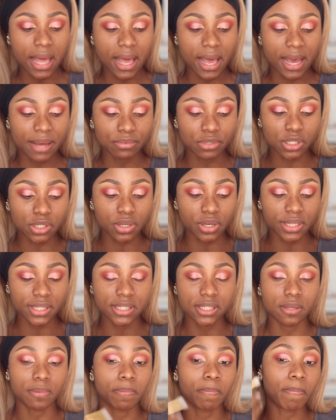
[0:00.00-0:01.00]
I'm just going
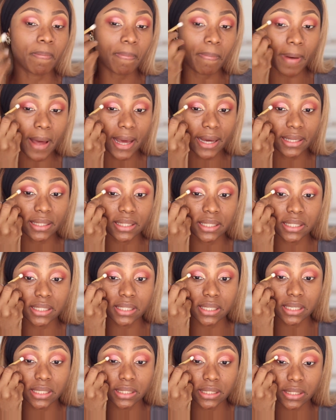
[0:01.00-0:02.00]
to pack this
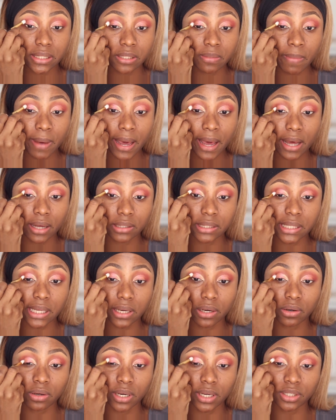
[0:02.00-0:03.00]
into my outer
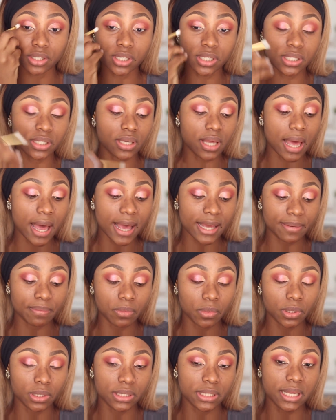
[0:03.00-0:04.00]
corner just to add
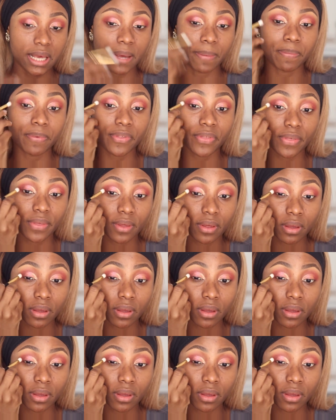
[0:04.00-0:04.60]
more depth.